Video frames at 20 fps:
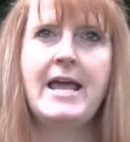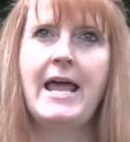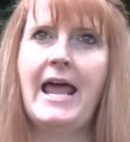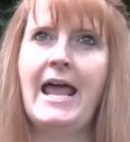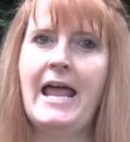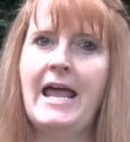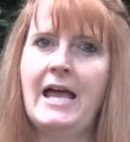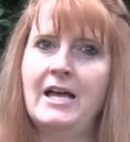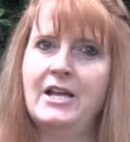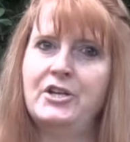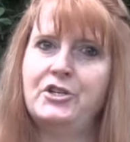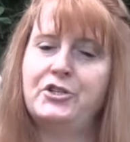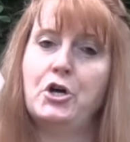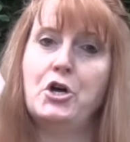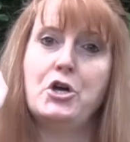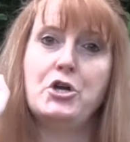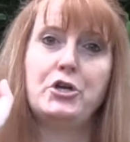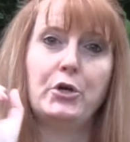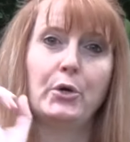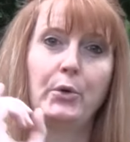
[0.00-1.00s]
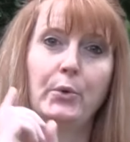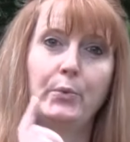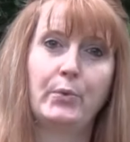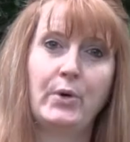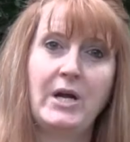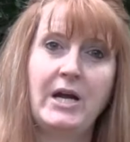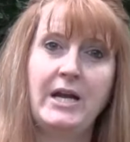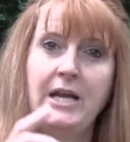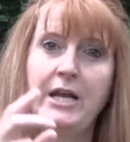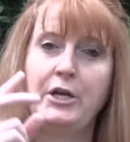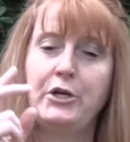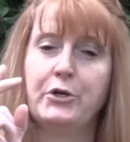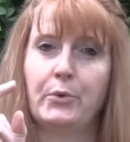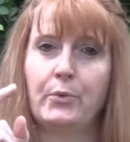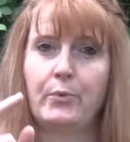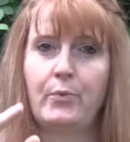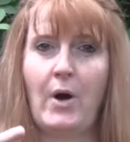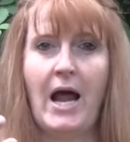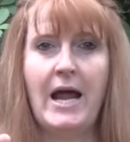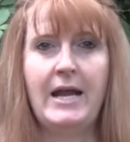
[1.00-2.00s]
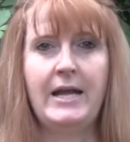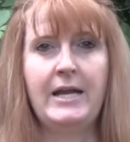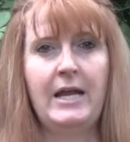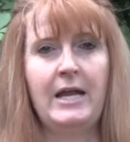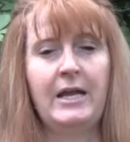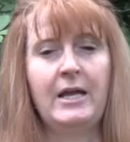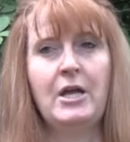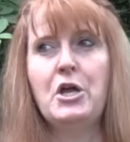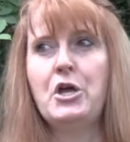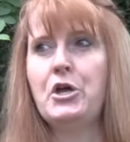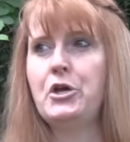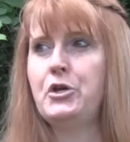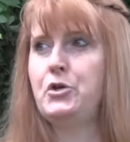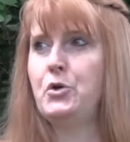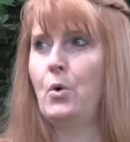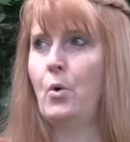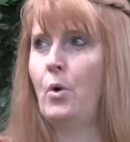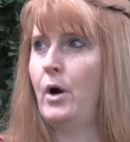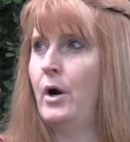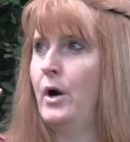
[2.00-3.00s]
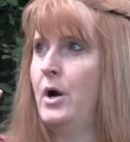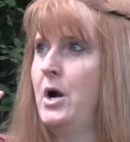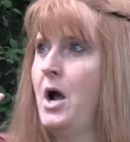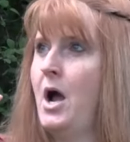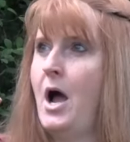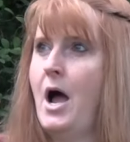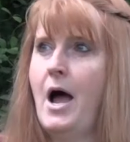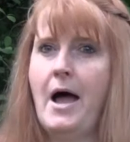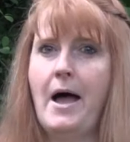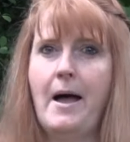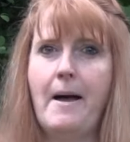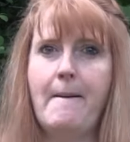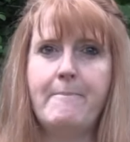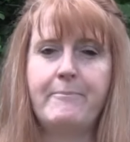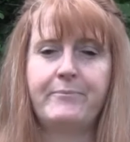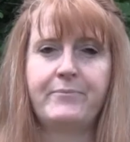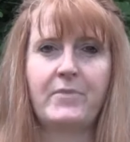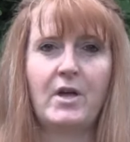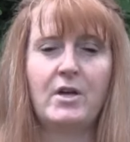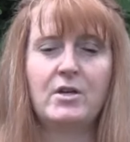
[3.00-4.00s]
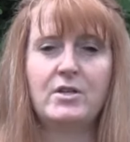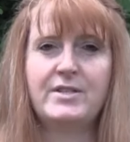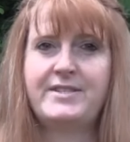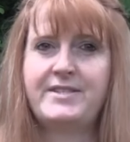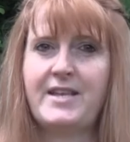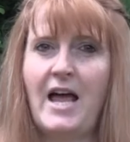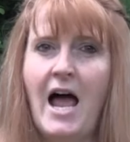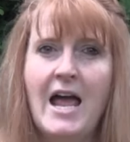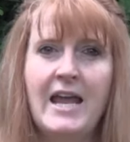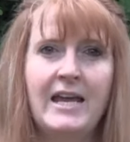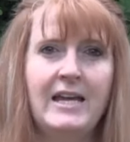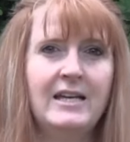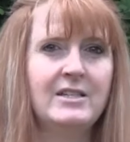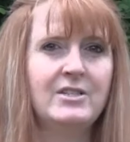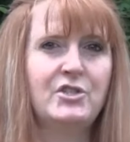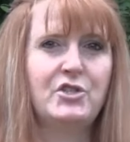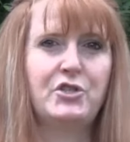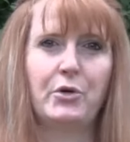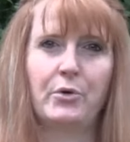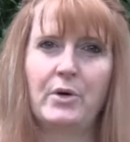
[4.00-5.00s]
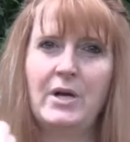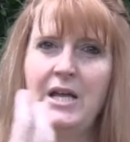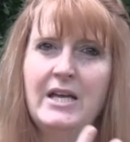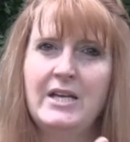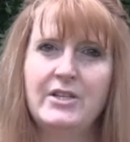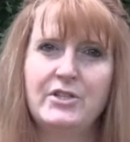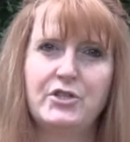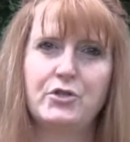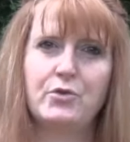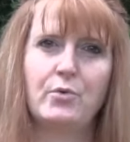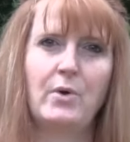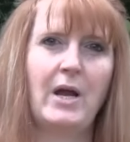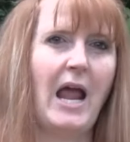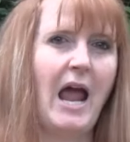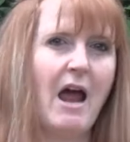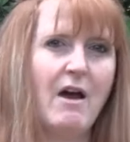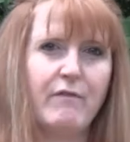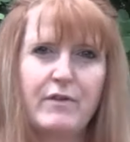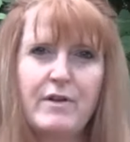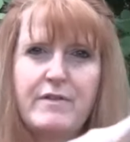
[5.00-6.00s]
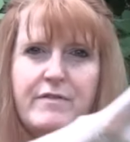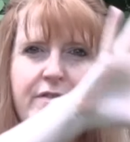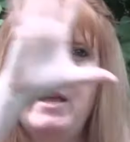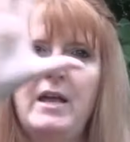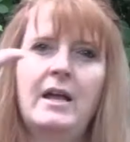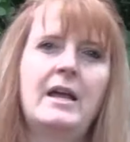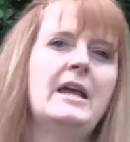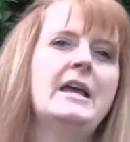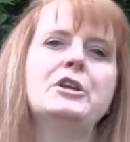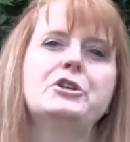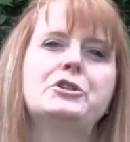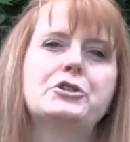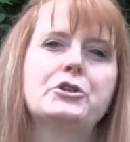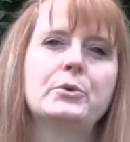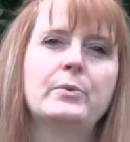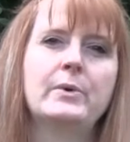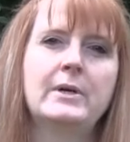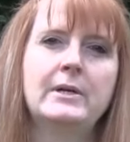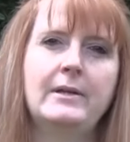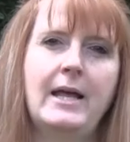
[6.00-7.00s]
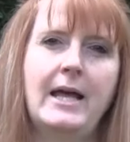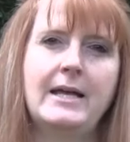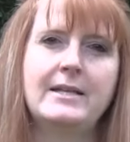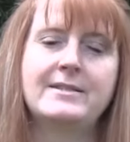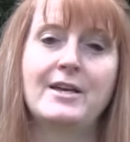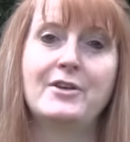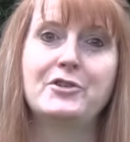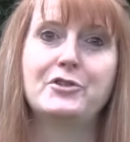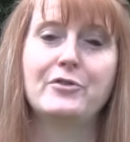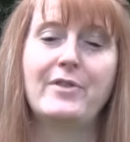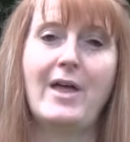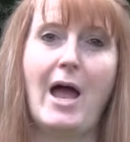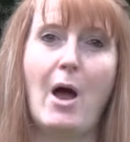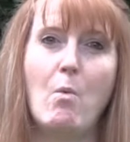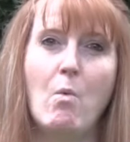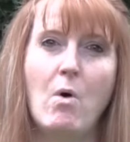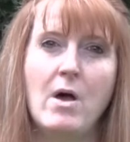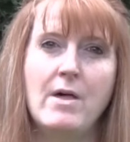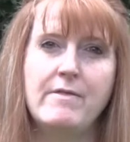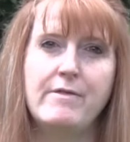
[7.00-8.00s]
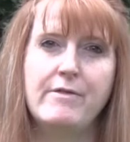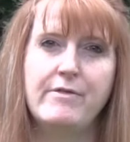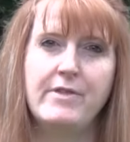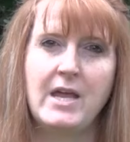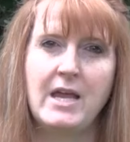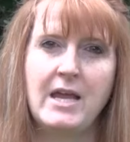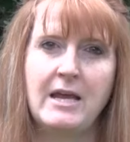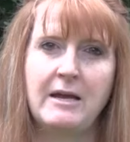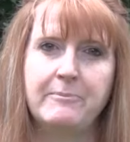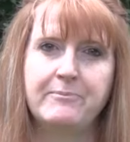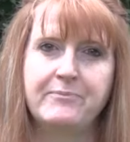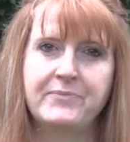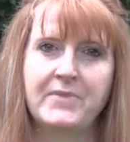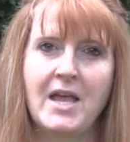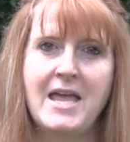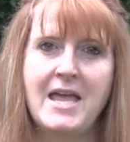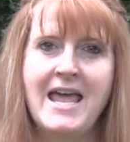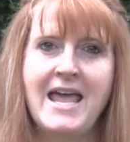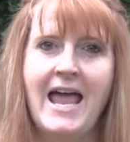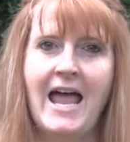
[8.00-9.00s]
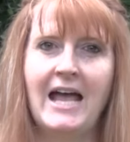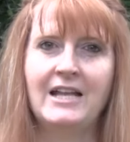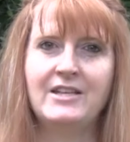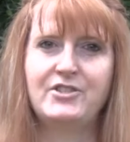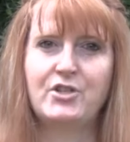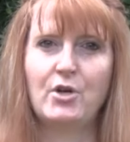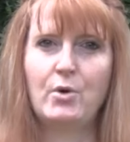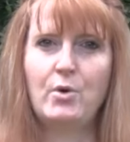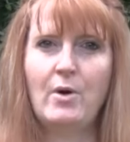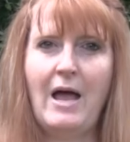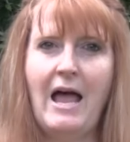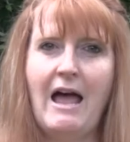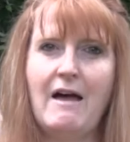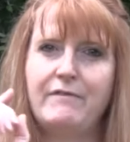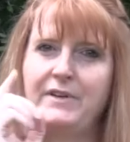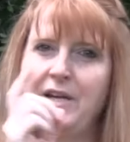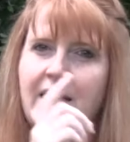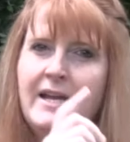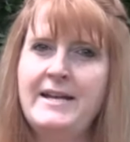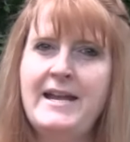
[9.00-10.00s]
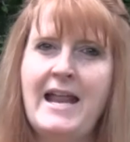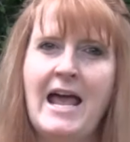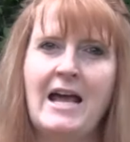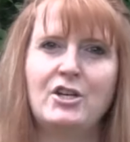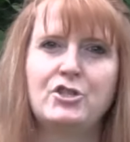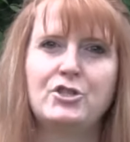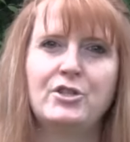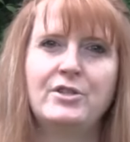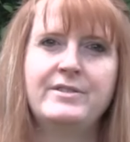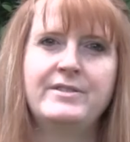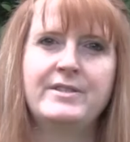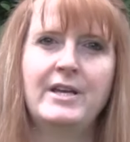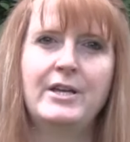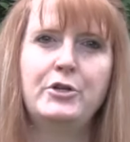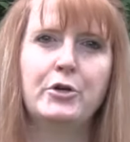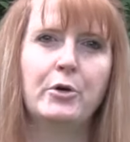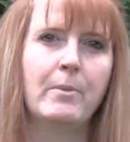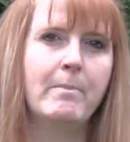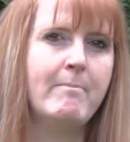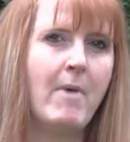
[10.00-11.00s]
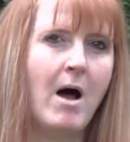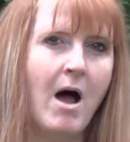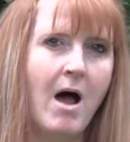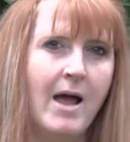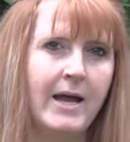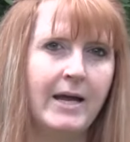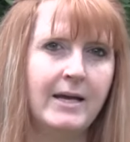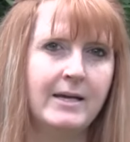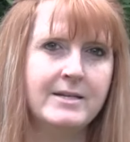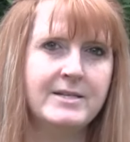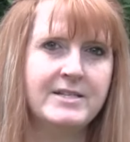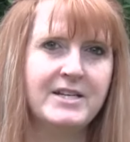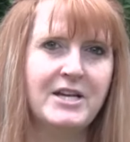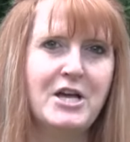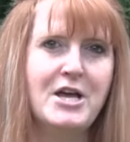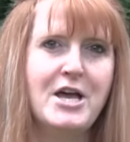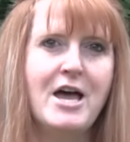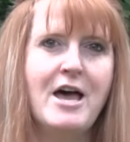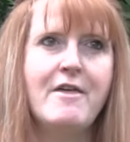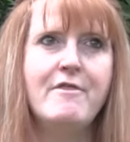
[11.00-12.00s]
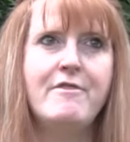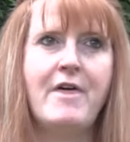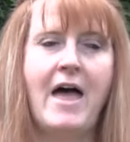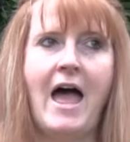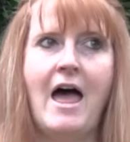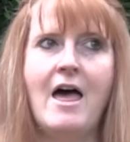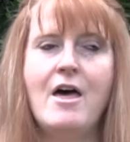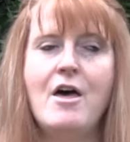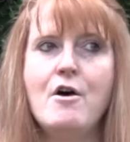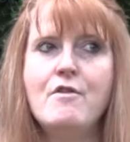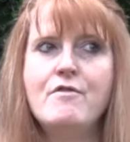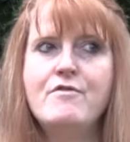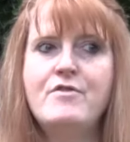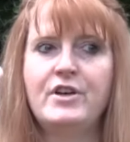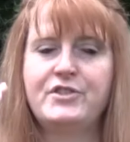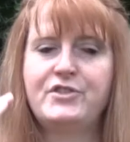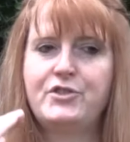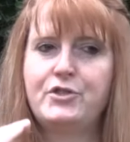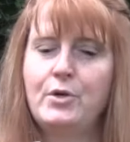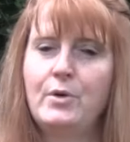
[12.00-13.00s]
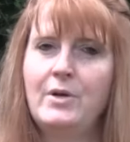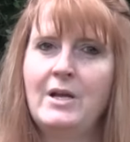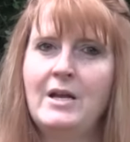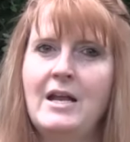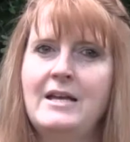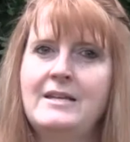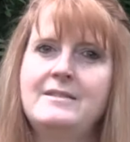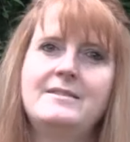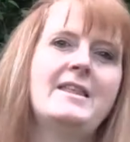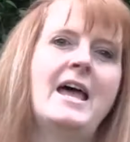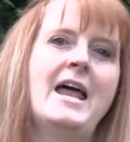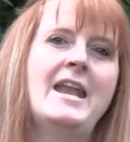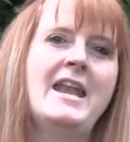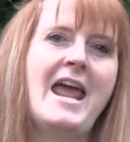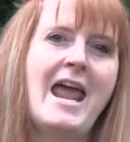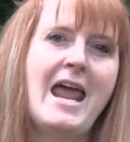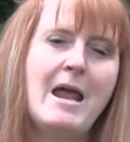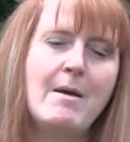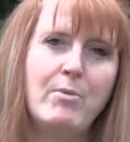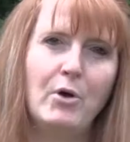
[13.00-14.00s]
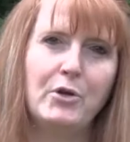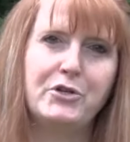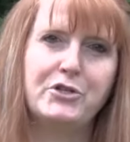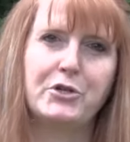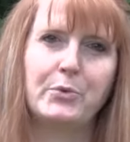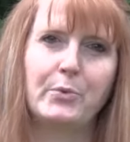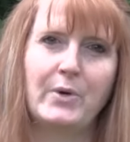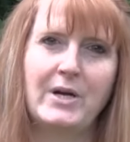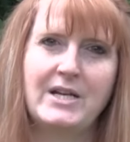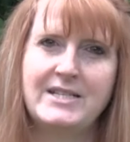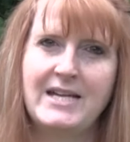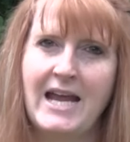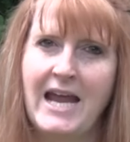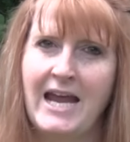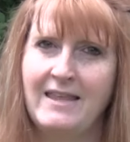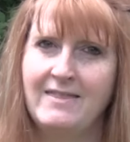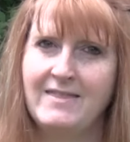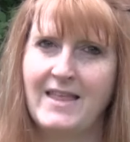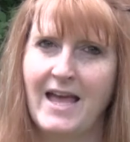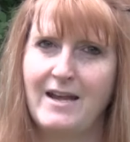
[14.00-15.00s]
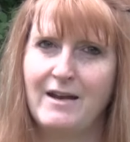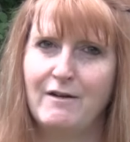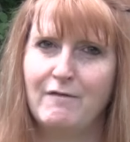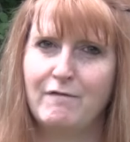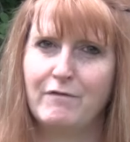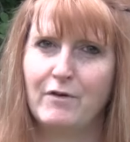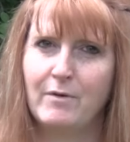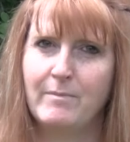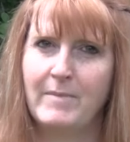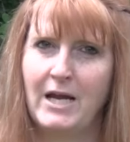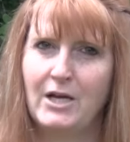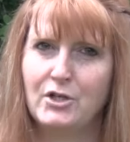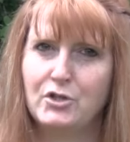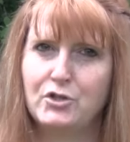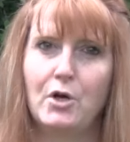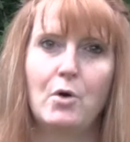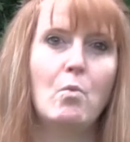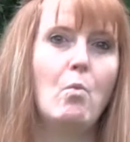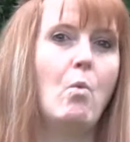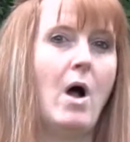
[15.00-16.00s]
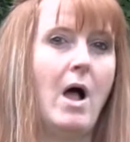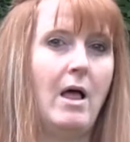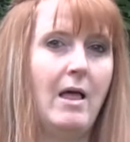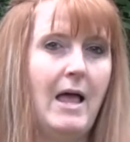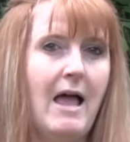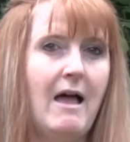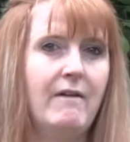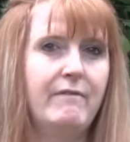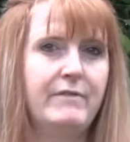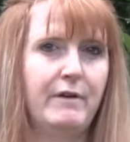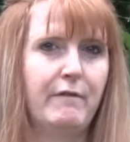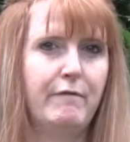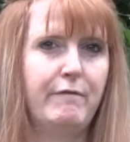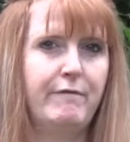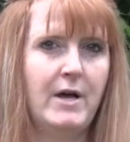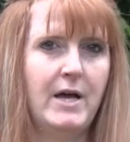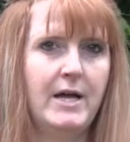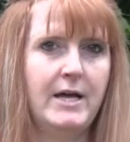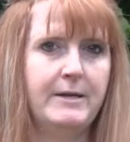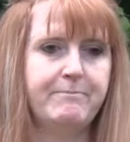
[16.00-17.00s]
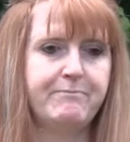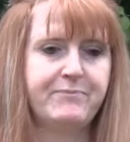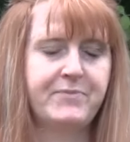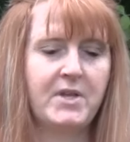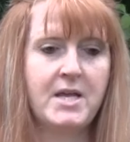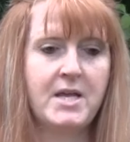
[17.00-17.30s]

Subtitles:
And your reading, your writing, your science, your history, everything interrelates under that one theme. And so you have connections in your mind that the student is then able to retain that information while having fun.